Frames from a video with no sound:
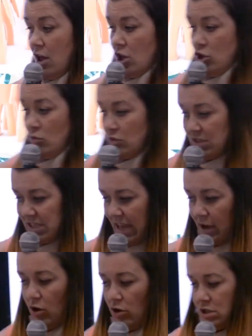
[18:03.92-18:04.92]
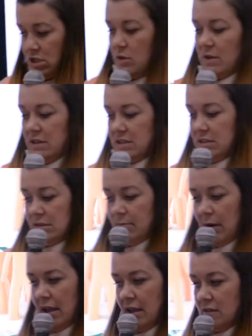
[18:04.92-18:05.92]
You set consequences in
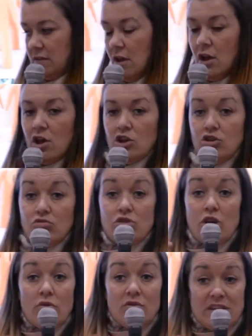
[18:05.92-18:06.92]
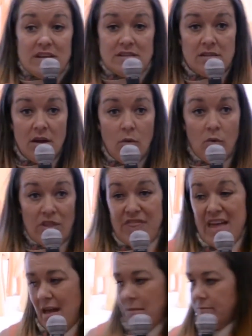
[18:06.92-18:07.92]
place. You notice with
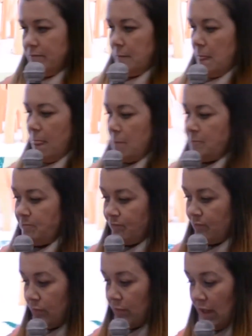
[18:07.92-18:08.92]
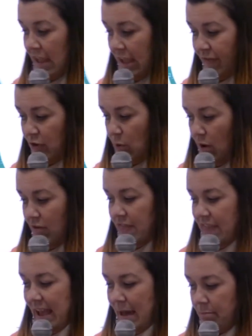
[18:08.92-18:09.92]
them, if you are in
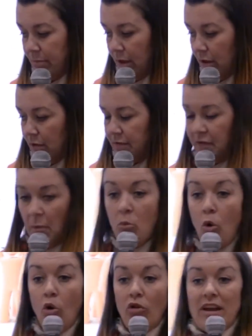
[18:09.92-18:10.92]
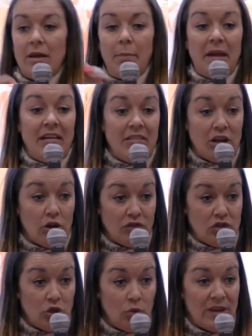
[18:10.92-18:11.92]
the amber for more than a period
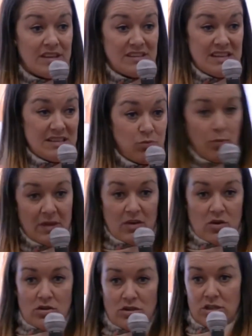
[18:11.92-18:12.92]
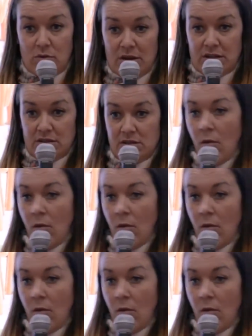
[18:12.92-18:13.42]
of 2 weeks, this will be the consequence.